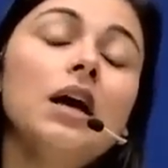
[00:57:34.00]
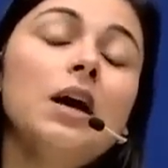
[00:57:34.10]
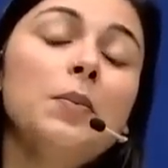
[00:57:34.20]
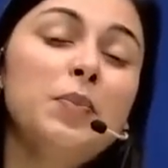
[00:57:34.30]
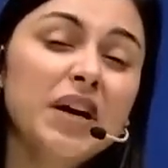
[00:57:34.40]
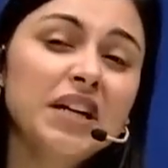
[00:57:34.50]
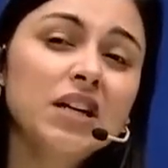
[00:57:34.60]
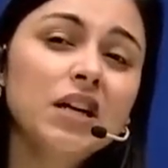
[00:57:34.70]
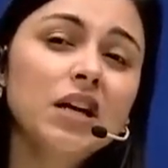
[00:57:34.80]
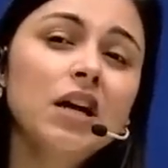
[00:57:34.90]

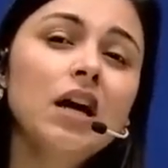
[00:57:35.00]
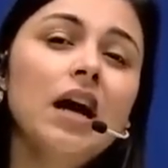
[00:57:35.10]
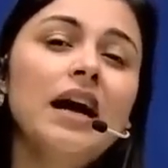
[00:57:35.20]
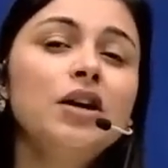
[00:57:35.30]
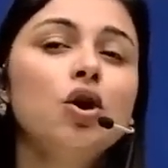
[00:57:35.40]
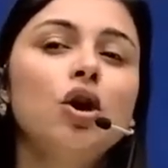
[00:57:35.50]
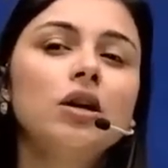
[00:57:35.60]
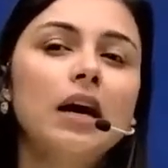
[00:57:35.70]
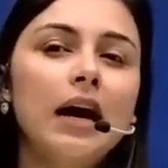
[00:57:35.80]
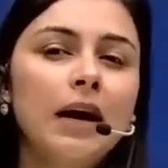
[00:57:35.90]
brittle and not
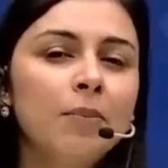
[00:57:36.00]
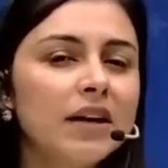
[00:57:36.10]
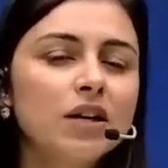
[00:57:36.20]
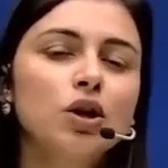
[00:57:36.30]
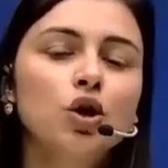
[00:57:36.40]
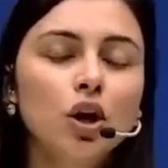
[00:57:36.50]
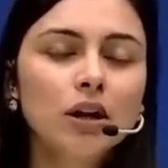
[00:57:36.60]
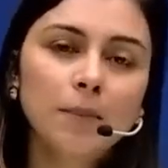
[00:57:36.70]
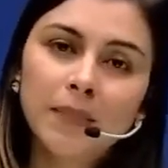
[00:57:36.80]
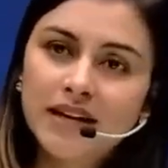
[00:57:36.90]
but not
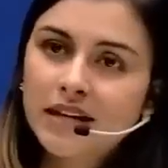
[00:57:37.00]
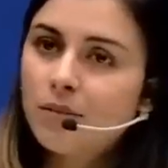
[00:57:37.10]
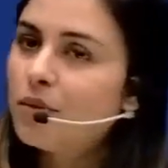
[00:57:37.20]
malleable.